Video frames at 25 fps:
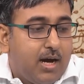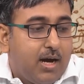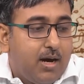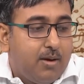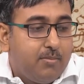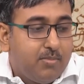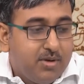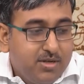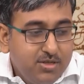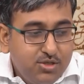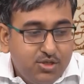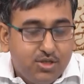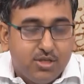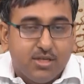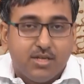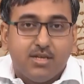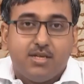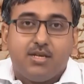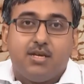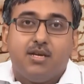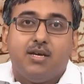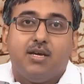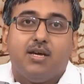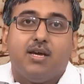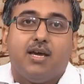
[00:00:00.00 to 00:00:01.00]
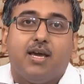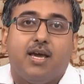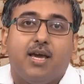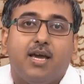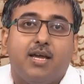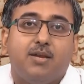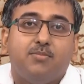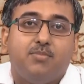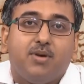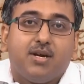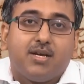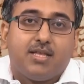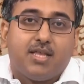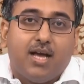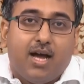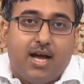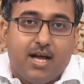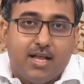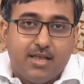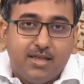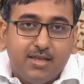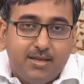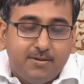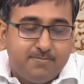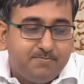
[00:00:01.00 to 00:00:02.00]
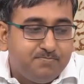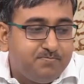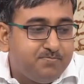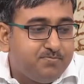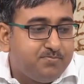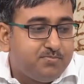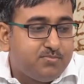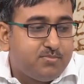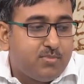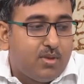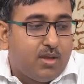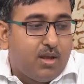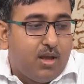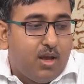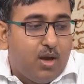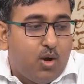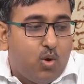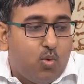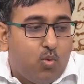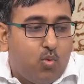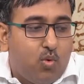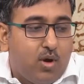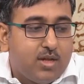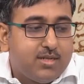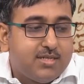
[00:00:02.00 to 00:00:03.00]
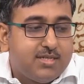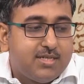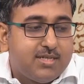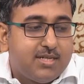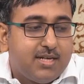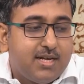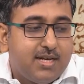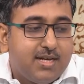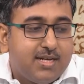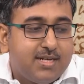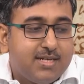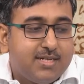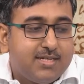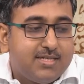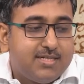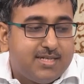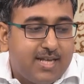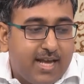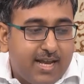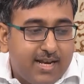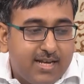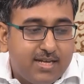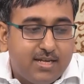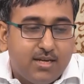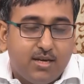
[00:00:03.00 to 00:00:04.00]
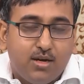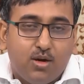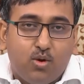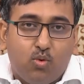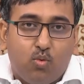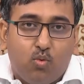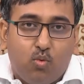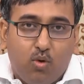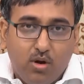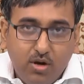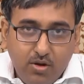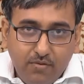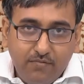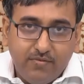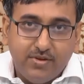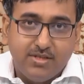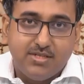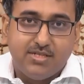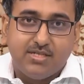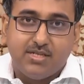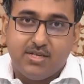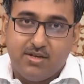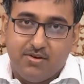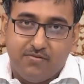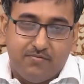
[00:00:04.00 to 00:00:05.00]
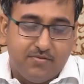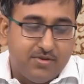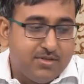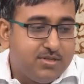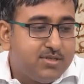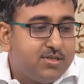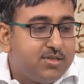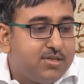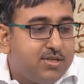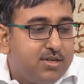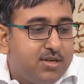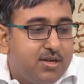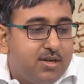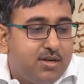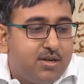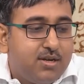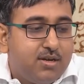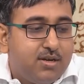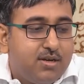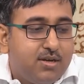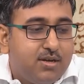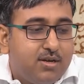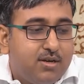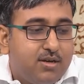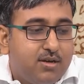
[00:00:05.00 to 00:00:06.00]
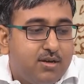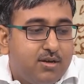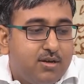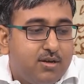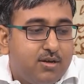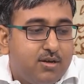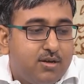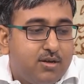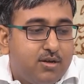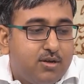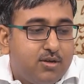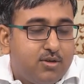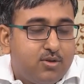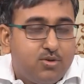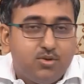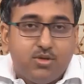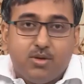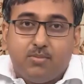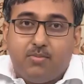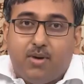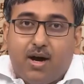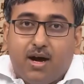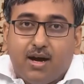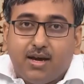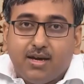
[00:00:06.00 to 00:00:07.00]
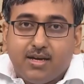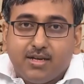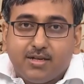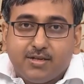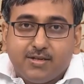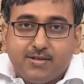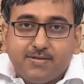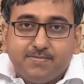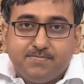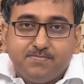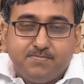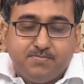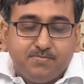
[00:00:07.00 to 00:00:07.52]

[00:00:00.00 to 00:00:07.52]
A merchant in Baghdad once sent one of his servants to the market.